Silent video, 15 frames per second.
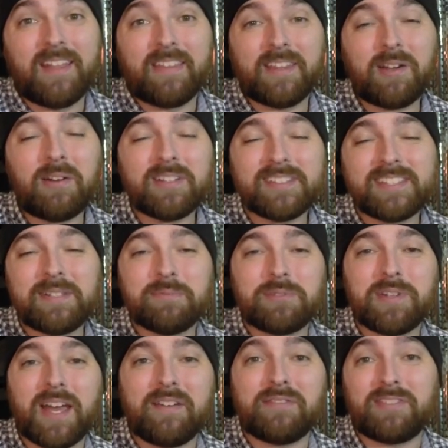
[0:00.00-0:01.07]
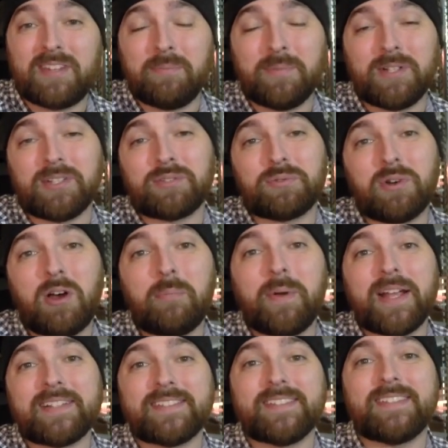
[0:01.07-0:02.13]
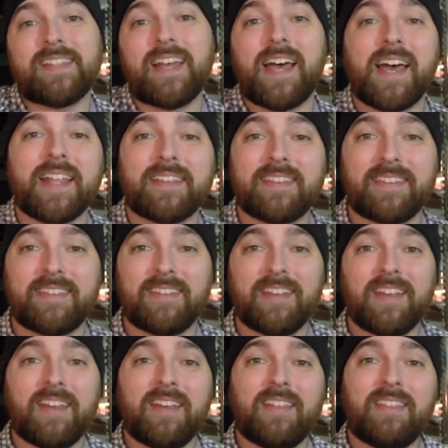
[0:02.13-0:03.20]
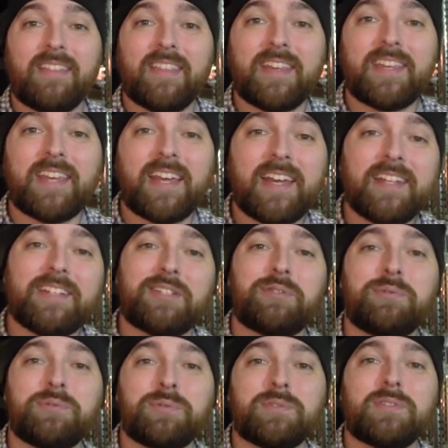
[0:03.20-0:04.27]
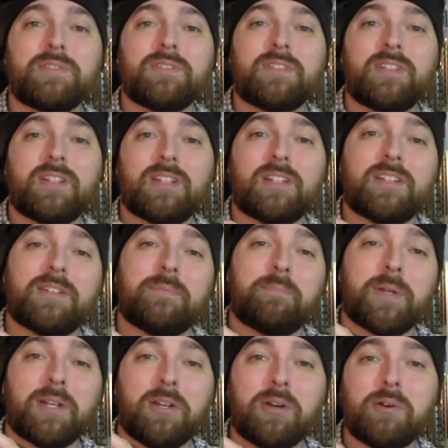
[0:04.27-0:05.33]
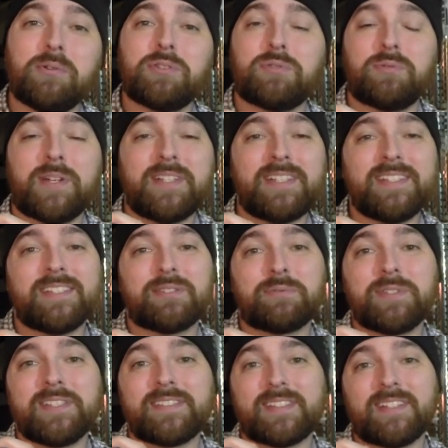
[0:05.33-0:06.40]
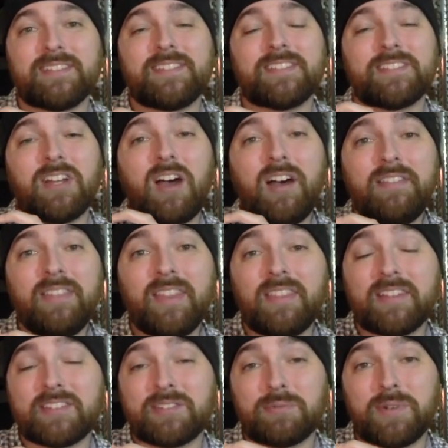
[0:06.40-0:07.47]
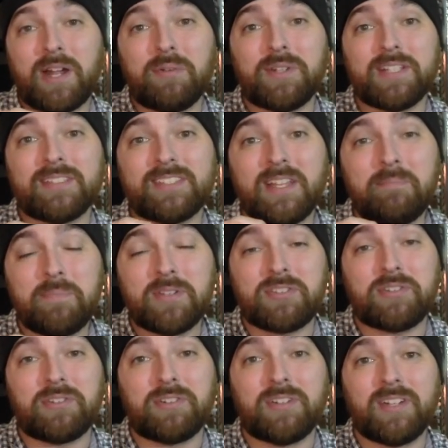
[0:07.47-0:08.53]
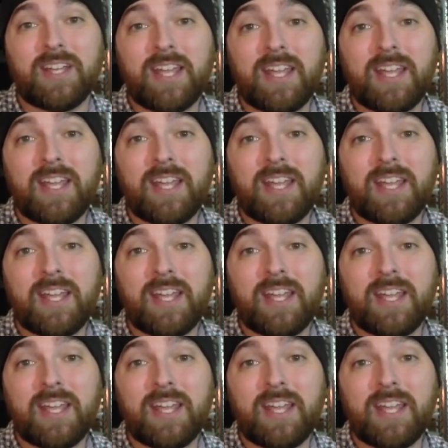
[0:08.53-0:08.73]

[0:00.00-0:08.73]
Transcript: They all seem to have similar drawbacks in that they can't cool below 20 degrees Celsius under the surrounding temperature,